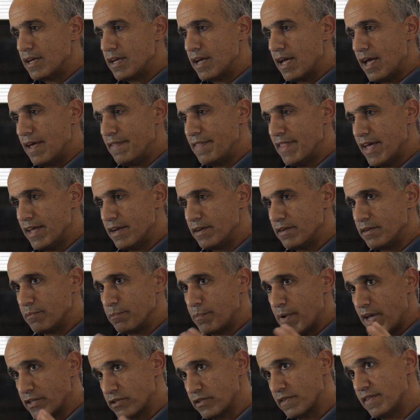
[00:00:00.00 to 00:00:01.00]
And then
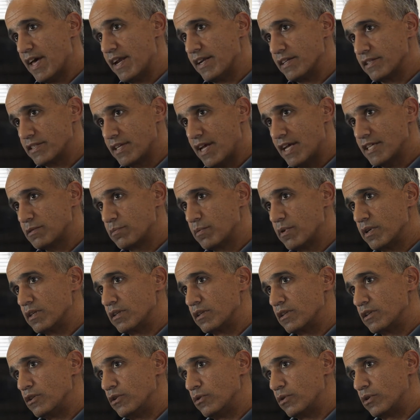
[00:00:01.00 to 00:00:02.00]
based on that
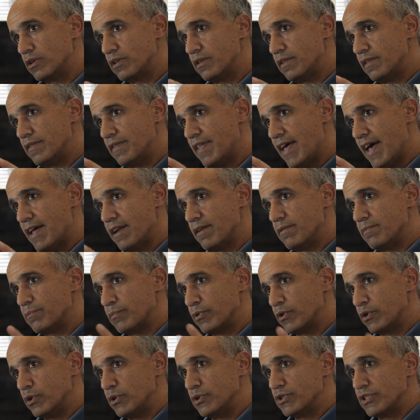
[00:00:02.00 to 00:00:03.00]
assessment, you can then
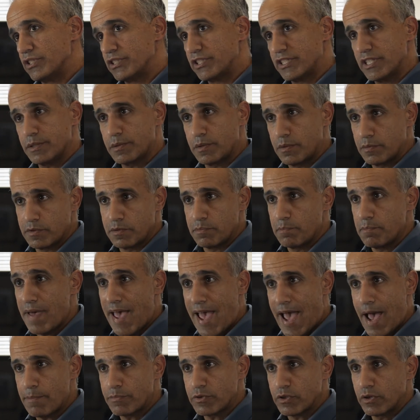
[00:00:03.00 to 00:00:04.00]
produce a systems
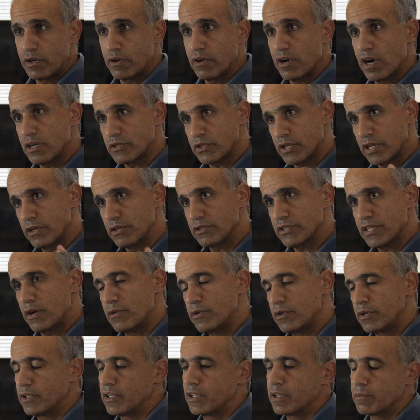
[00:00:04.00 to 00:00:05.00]
map. So here's how
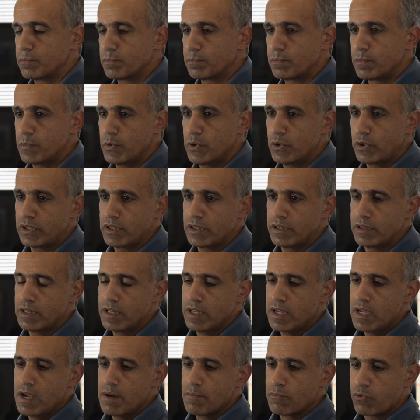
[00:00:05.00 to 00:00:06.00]
you can
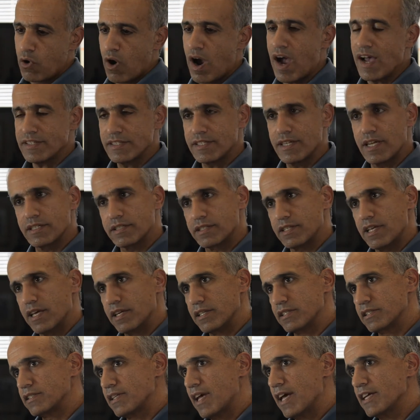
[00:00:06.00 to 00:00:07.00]
process that
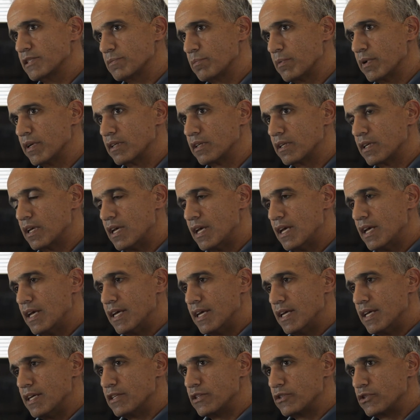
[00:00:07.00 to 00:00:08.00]
assessment
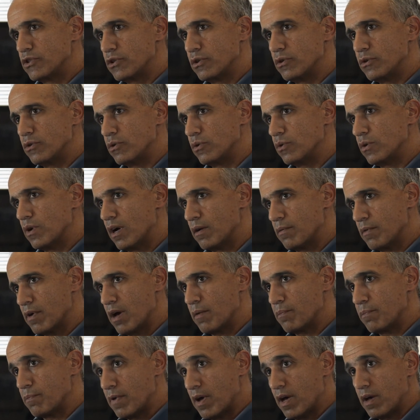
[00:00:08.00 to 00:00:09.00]
into
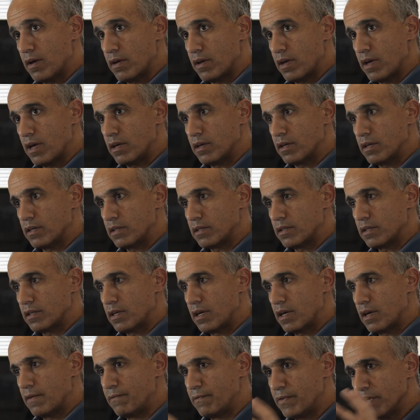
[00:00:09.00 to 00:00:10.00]
a
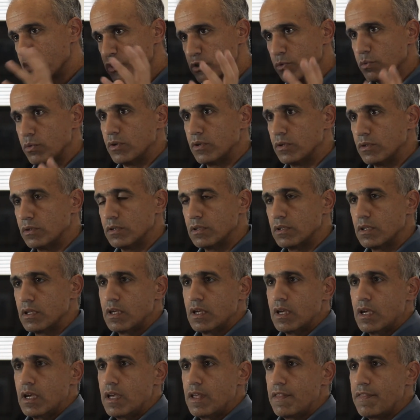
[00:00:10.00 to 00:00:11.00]
visual
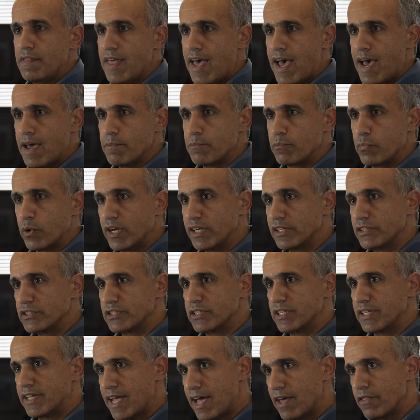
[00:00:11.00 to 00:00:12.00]
that brings
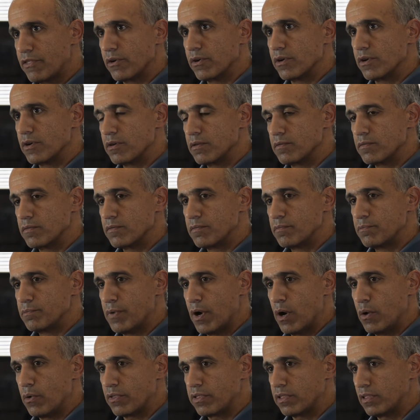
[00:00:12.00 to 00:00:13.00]
together
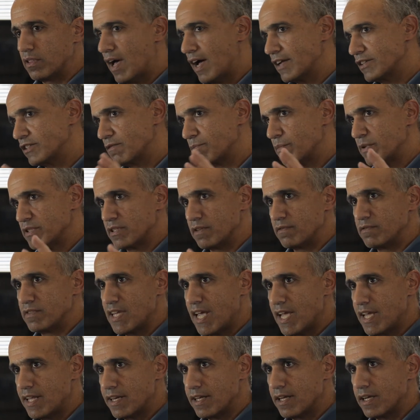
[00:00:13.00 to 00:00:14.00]
both lots of bits of
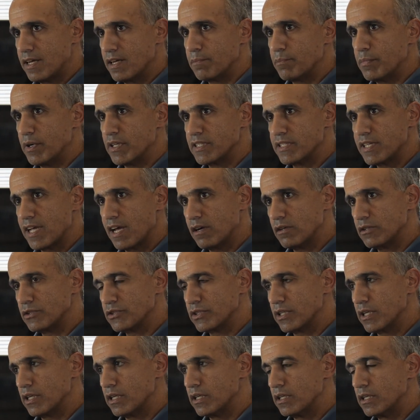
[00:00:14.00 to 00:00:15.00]
data, but
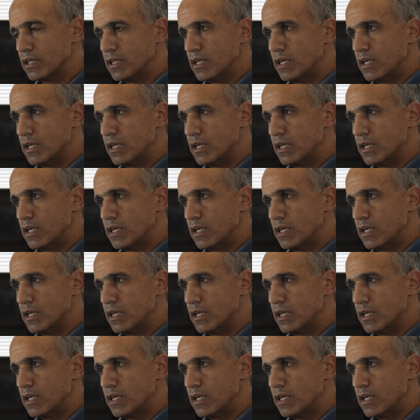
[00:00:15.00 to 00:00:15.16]
tells a